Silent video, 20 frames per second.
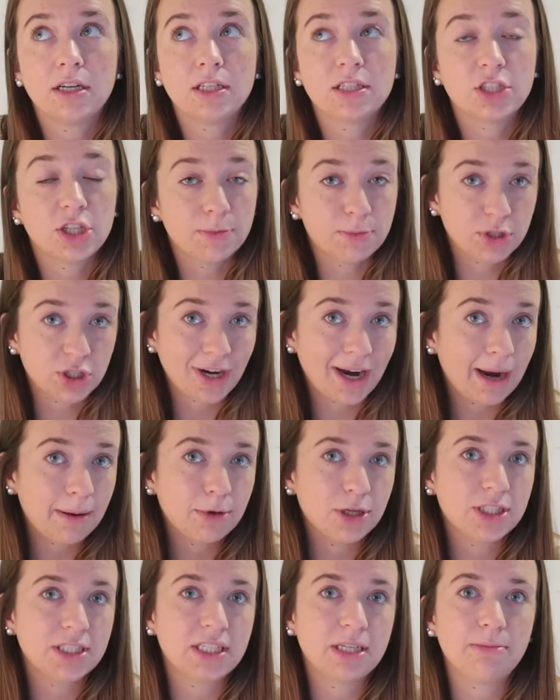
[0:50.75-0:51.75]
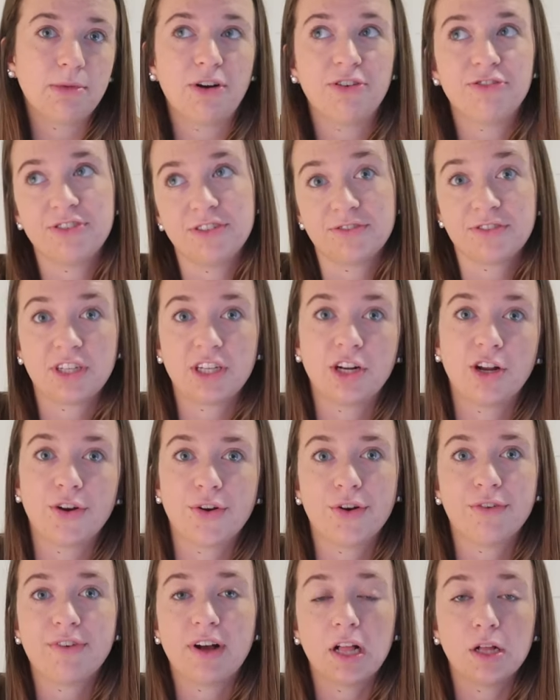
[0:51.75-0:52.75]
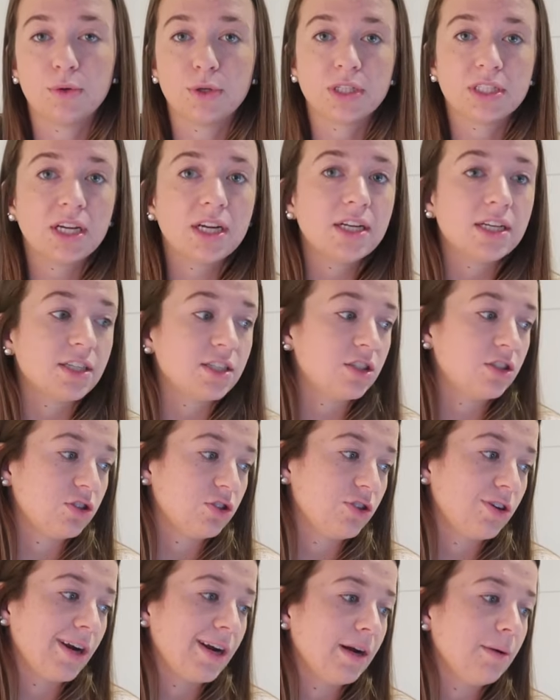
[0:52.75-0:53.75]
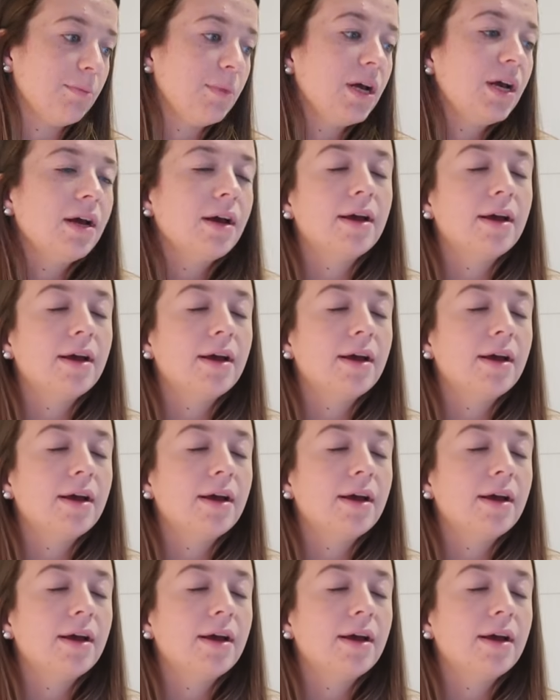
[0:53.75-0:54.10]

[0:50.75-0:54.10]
subscribers and about 1,500 followers on Instagram.